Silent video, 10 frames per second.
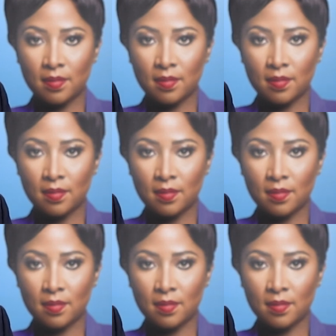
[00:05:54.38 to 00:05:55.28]

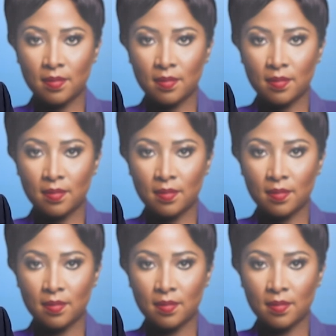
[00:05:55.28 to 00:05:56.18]

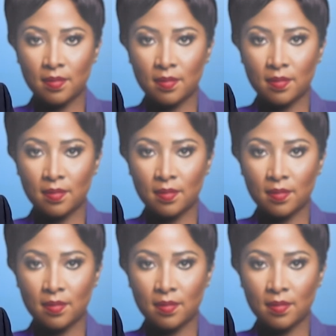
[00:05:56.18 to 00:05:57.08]

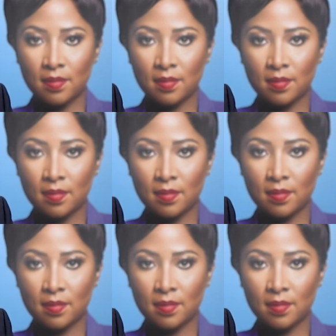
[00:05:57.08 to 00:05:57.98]

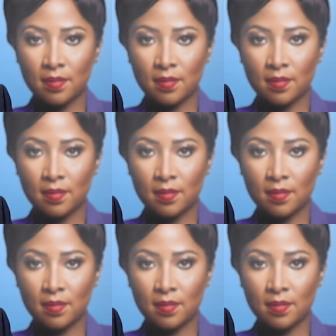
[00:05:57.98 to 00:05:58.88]

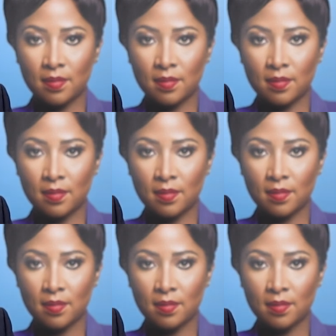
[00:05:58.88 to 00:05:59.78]

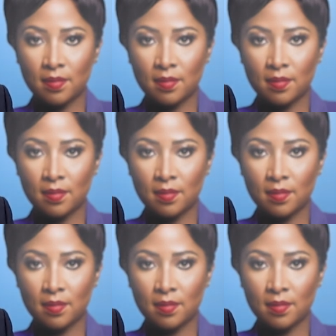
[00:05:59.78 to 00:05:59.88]
[no speech]